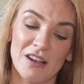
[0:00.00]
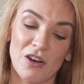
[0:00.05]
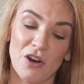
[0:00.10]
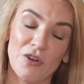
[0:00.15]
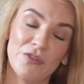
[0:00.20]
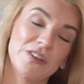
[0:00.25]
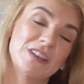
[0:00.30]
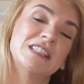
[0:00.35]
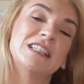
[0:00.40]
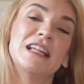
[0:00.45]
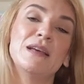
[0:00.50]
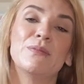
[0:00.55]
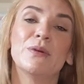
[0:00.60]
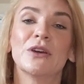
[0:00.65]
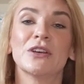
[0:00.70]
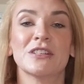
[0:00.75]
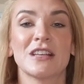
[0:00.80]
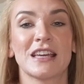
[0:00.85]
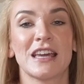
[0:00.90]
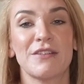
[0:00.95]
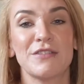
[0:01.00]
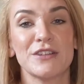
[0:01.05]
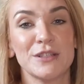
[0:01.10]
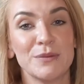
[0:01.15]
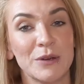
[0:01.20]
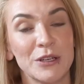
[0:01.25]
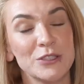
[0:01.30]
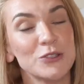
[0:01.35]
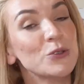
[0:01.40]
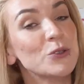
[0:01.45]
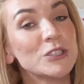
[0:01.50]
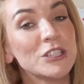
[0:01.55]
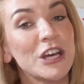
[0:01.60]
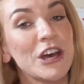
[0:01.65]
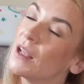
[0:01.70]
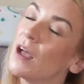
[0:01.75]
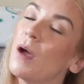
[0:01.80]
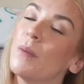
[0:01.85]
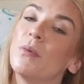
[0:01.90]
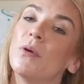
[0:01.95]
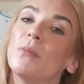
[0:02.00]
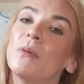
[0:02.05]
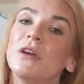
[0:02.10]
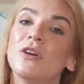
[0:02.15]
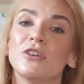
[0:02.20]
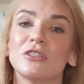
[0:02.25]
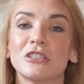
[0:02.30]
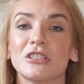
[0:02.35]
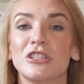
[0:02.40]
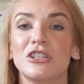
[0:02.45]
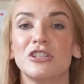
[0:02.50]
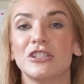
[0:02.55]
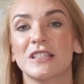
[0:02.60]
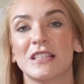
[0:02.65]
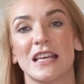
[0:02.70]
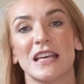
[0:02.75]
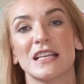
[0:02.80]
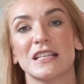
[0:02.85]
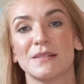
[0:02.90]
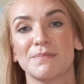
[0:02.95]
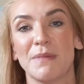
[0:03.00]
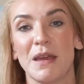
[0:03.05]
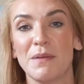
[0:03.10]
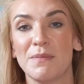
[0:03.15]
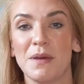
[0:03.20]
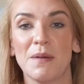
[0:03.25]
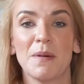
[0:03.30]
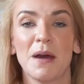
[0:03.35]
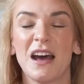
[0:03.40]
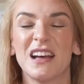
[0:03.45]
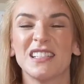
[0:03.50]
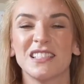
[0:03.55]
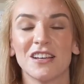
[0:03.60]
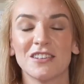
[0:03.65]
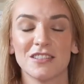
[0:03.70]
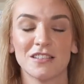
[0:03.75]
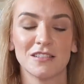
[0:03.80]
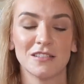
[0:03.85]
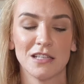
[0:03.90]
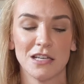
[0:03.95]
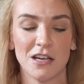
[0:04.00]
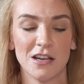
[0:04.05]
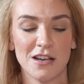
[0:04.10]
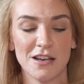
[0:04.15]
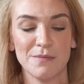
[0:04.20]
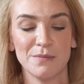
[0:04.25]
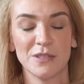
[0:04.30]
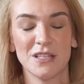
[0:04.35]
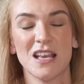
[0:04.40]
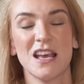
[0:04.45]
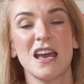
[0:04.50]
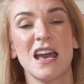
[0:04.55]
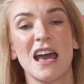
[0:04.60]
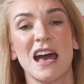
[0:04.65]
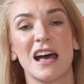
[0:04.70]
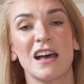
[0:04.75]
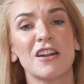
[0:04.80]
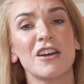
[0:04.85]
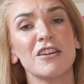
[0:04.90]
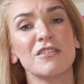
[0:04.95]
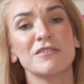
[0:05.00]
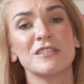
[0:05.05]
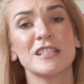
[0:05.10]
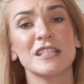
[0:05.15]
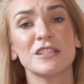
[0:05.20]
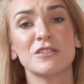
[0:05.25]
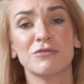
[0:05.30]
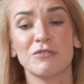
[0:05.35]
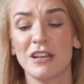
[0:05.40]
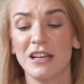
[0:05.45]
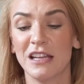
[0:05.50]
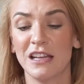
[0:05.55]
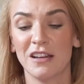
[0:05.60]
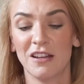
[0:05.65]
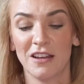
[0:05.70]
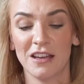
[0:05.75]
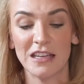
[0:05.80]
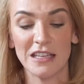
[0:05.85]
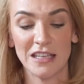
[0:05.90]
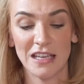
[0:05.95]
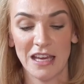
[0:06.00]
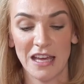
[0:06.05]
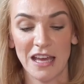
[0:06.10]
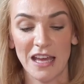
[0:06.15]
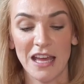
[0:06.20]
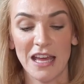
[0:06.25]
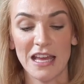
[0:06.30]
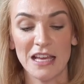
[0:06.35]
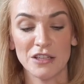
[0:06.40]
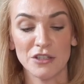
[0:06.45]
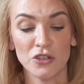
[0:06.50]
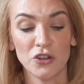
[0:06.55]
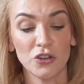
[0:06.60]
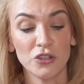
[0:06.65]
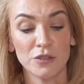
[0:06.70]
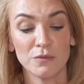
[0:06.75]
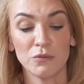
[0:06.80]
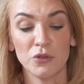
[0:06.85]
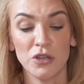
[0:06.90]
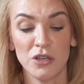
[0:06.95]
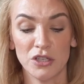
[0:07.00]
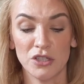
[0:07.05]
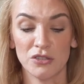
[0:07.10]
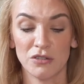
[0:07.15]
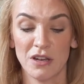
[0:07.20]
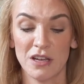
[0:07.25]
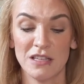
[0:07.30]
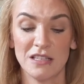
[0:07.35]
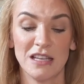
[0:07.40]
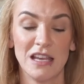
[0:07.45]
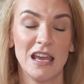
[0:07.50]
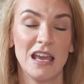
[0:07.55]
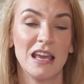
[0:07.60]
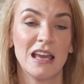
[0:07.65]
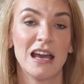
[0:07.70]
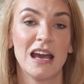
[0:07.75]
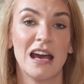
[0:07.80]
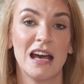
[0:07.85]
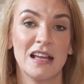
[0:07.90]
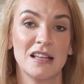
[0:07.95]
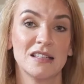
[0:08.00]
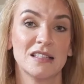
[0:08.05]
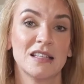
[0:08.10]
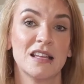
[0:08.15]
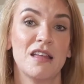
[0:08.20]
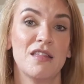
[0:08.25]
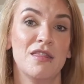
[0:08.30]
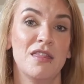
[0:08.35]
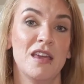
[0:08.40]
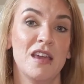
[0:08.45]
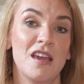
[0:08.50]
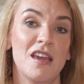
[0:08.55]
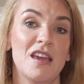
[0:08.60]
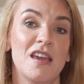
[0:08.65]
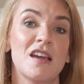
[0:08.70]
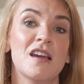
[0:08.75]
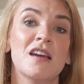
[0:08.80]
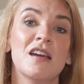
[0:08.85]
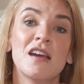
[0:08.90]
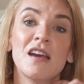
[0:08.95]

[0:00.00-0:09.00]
Obviously, because I gave it to my daughter, I probably got to use this maybe about a dozen times. And I did really like it. It's not as moisturising as the